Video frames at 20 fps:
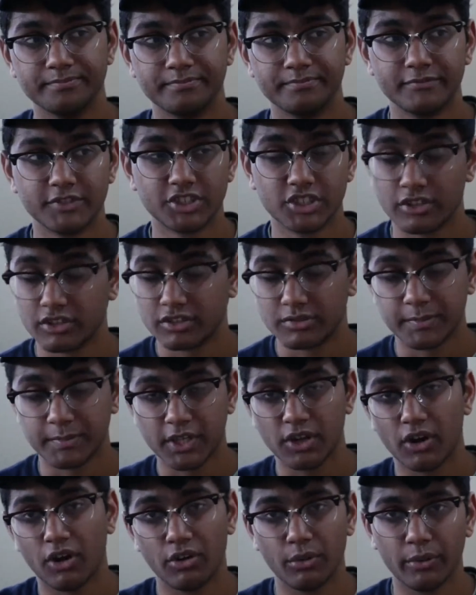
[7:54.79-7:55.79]
shutter speed
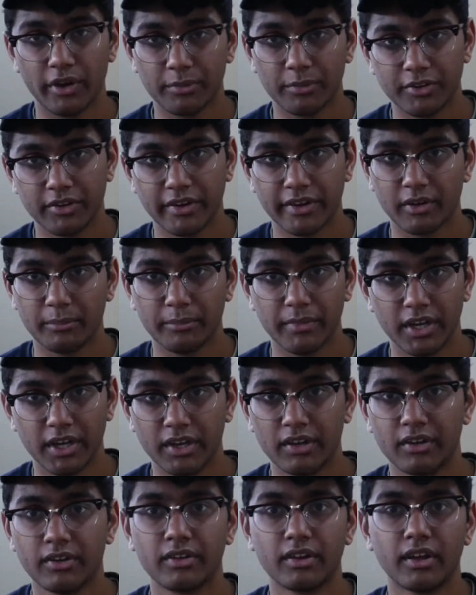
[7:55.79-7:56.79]
all the way up to like a
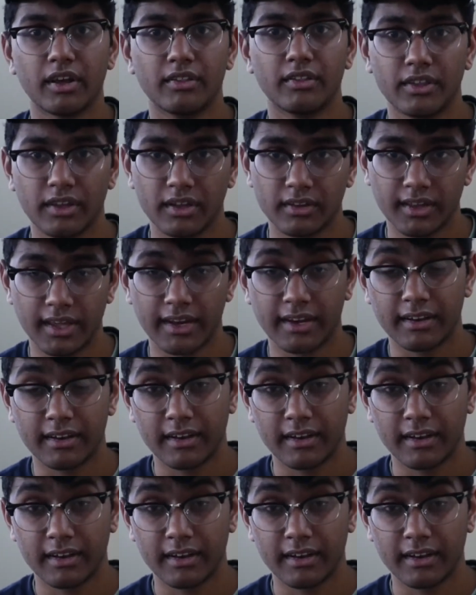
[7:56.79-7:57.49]
minute and then let